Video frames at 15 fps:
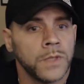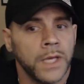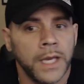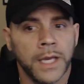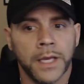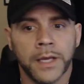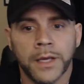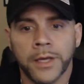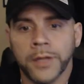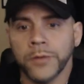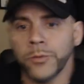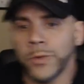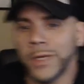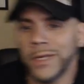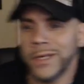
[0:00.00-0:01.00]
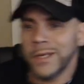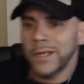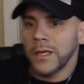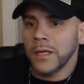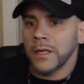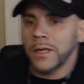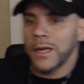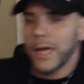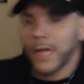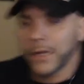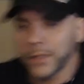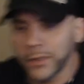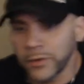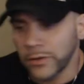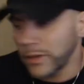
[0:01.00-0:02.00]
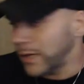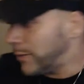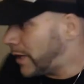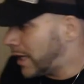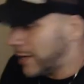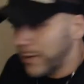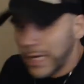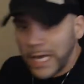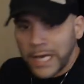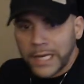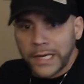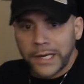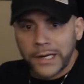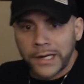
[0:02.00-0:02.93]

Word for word: and we had a little we, we got cut